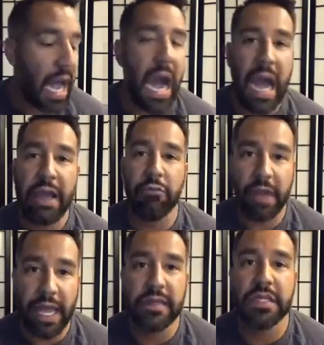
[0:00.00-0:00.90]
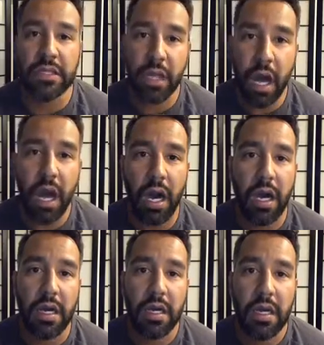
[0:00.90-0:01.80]
I read the
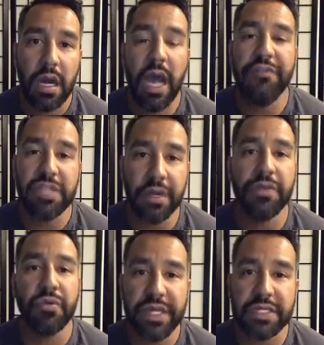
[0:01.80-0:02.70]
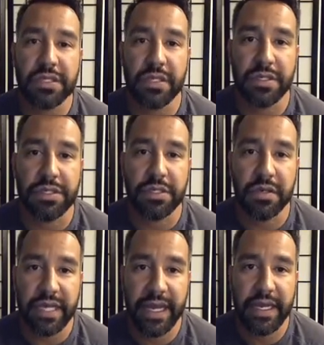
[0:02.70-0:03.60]
law. I've done the research,
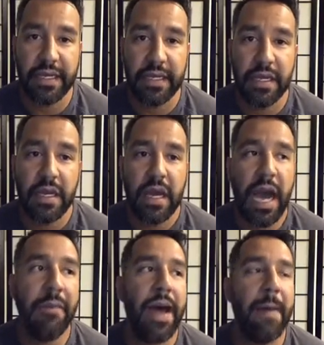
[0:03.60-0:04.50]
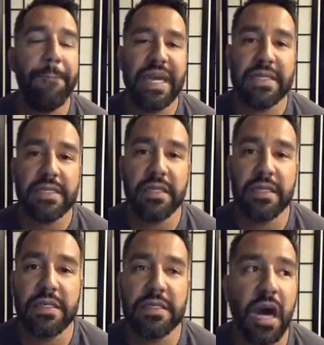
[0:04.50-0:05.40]
okay? I'm not basing
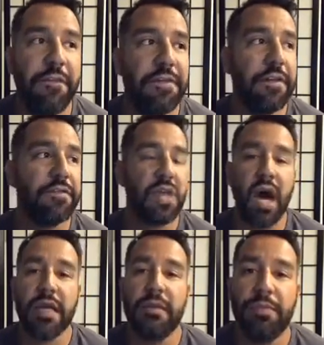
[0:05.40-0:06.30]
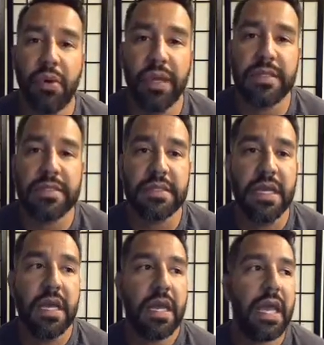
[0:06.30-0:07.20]
this off of talking points
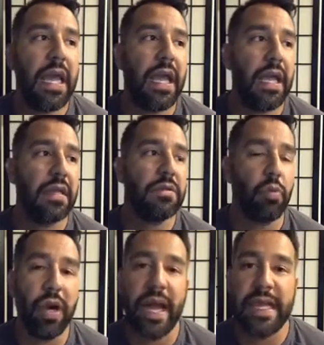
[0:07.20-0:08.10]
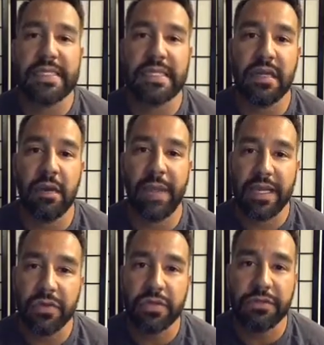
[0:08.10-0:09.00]
and what I see on my
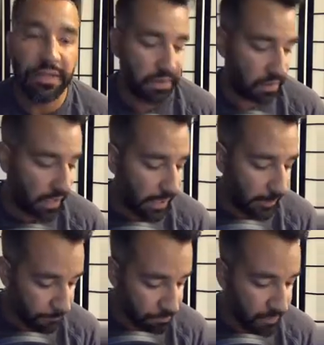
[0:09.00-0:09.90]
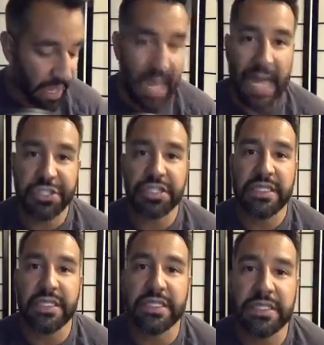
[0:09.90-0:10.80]
newsfeed, okay? I actually
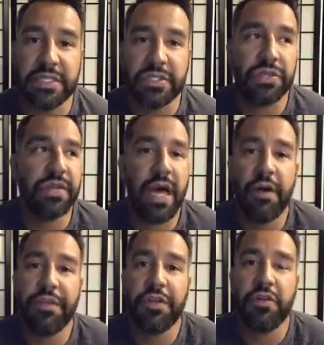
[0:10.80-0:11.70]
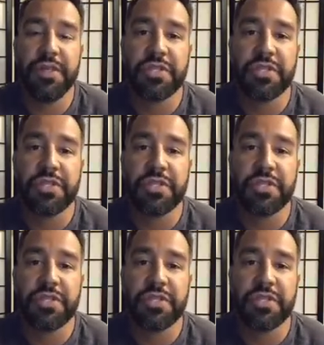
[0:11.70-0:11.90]
listened to the Health and Human